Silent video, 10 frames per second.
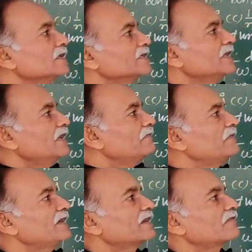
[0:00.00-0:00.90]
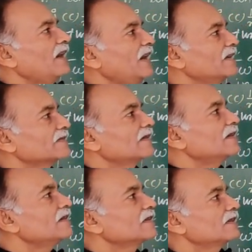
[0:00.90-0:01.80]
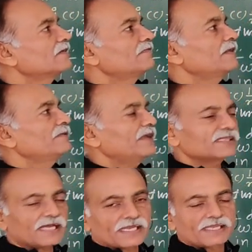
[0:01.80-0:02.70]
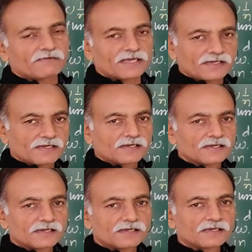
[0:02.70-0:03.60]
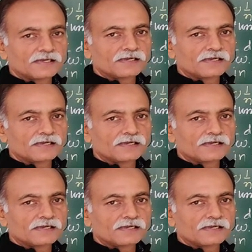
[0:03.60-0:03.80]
Here we require the wavelength are given.